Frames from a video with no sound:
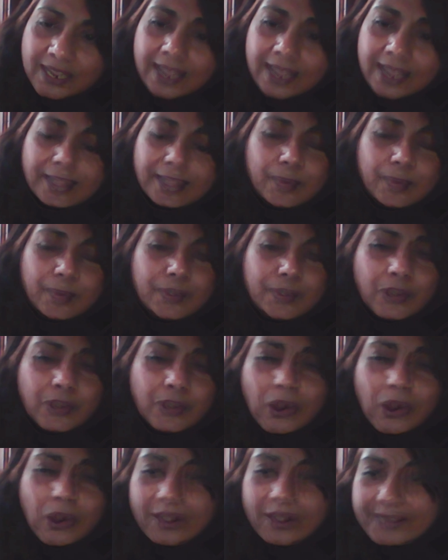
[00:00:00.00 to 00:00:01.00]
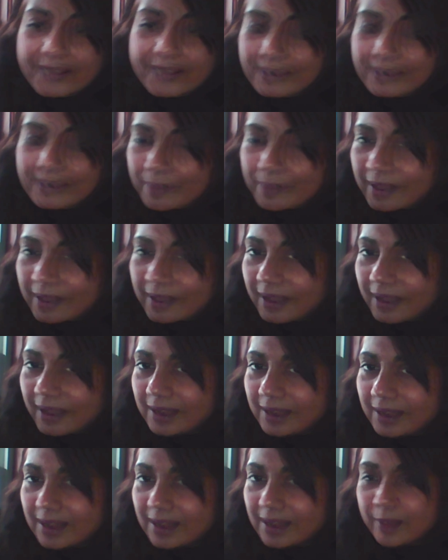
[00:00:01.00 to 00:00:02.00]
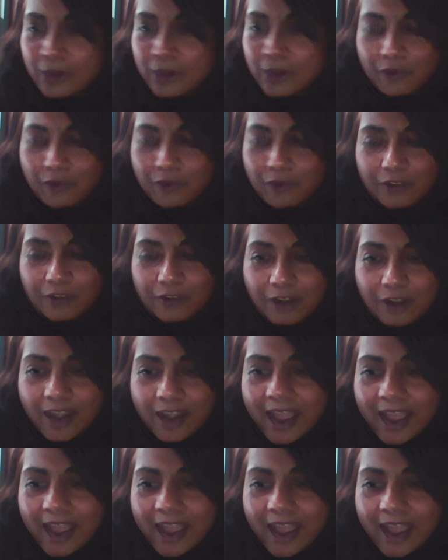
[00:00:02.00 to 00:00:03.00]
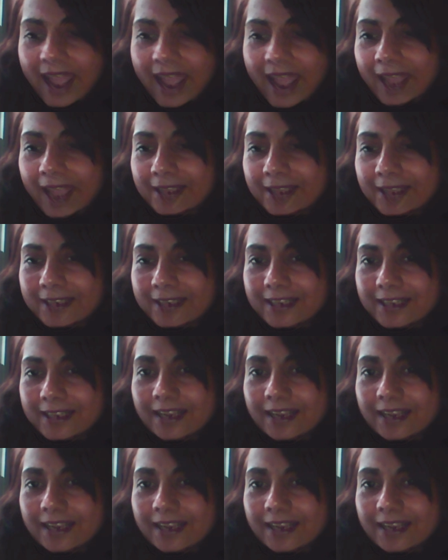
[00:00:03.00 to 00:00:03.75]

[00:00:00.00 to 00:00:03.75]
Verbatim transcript: There was a constant plane coming over yeah. and